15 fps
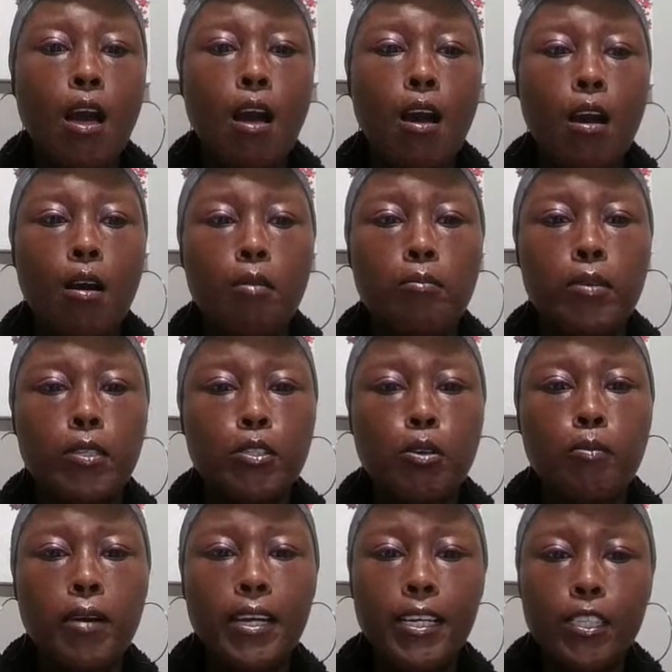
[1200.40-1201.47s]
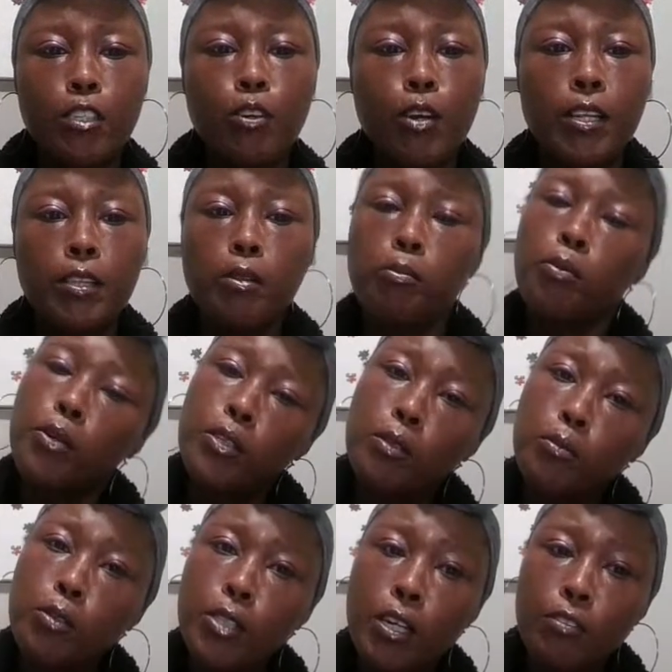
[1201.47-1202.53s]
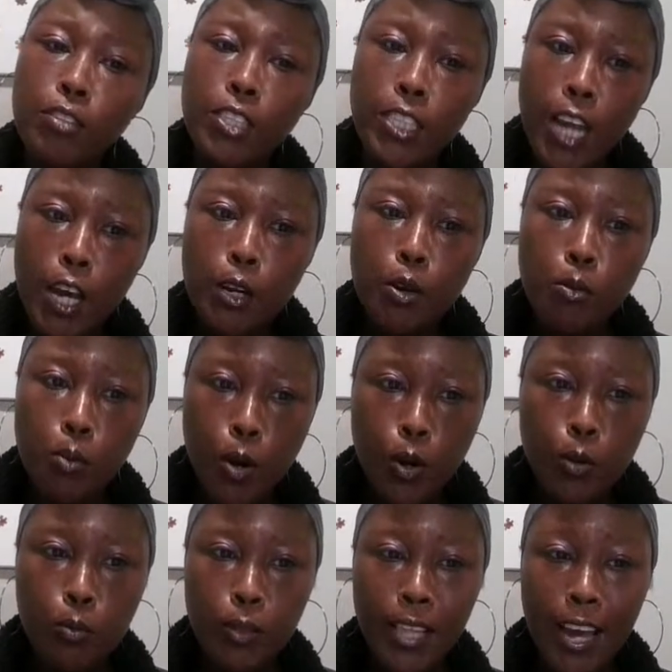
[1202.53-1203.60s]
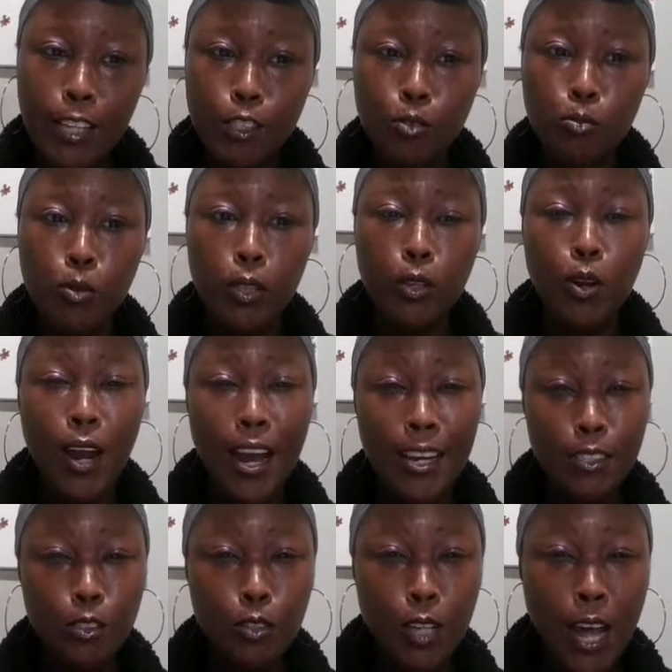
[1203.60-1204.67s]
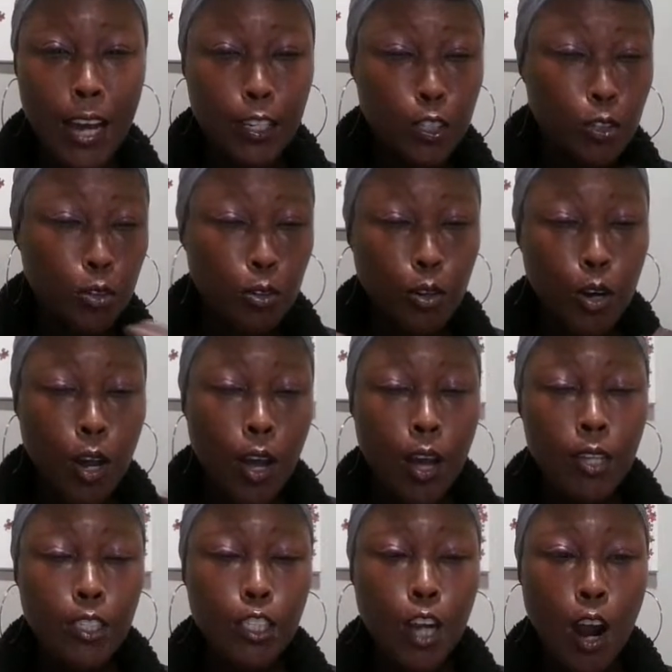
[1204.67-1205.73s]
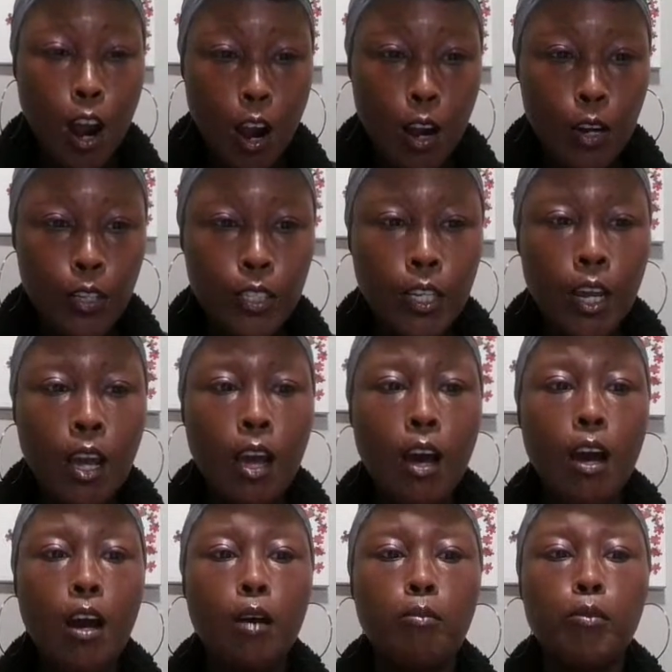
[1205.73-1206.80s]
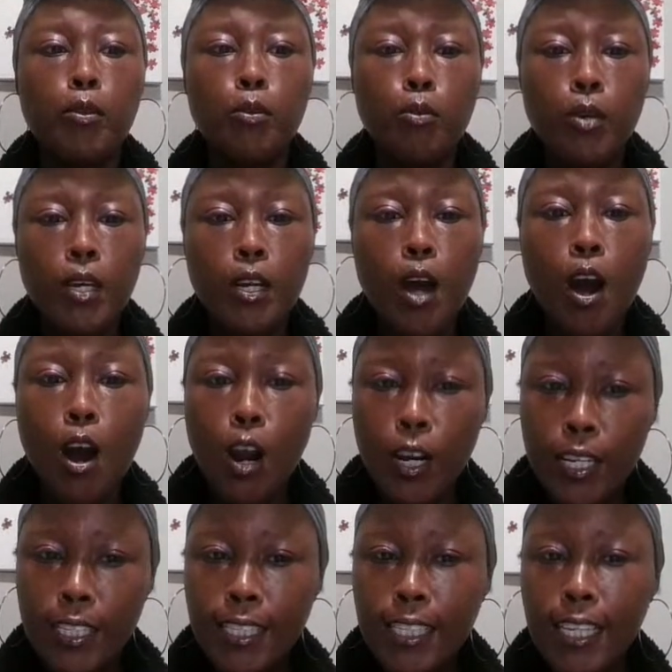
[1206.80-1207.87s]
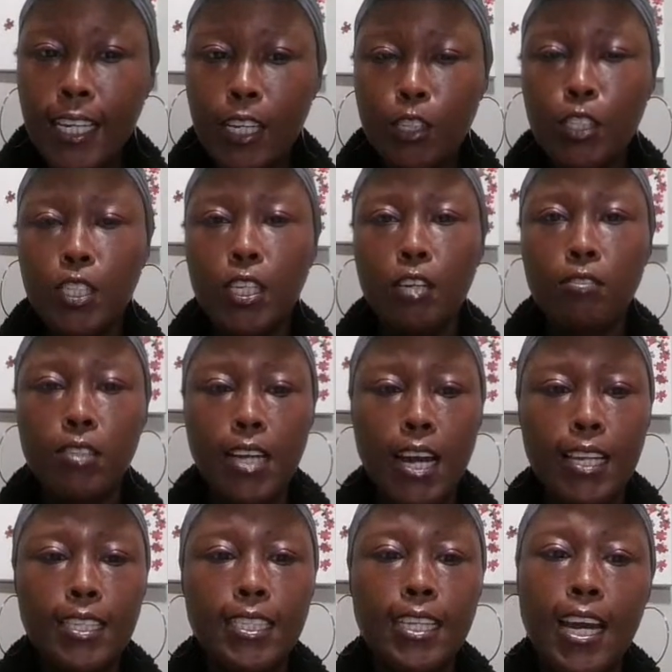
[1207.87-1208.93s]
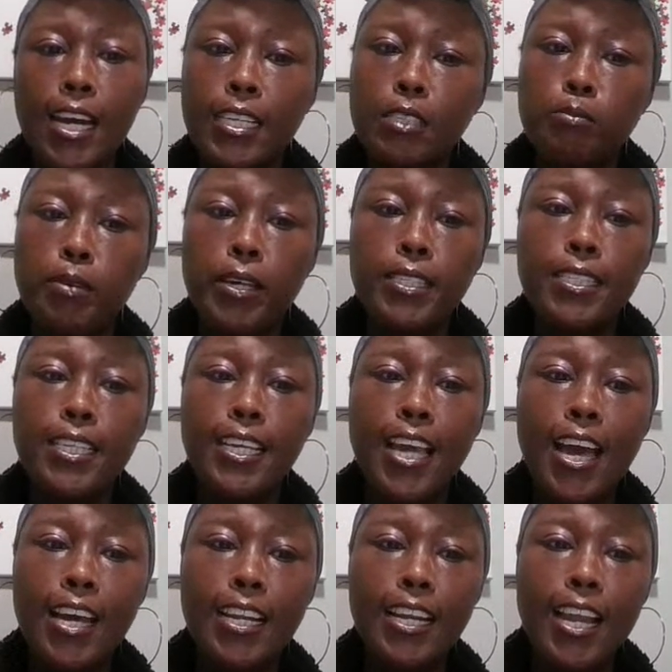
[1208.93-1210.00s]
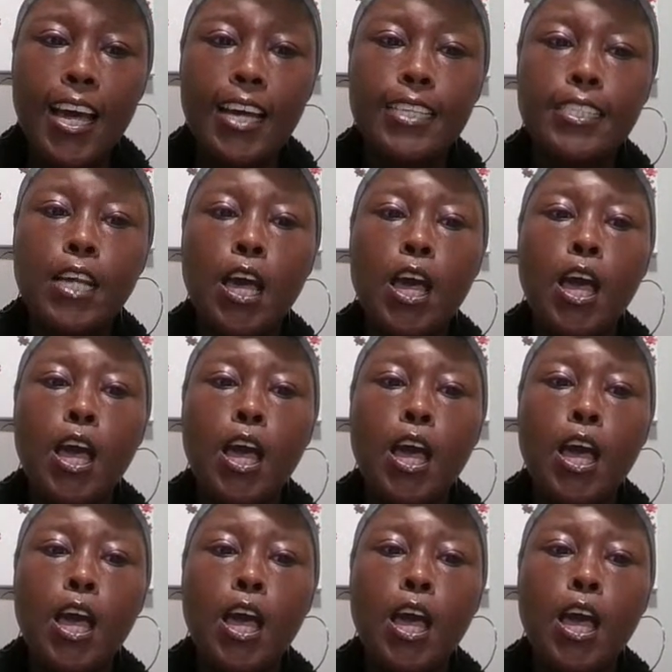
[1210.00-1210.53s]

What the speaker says: And so by integrating the principles of shadow work with your astrological chart, you can harness the energy of challenging aspects to catalyze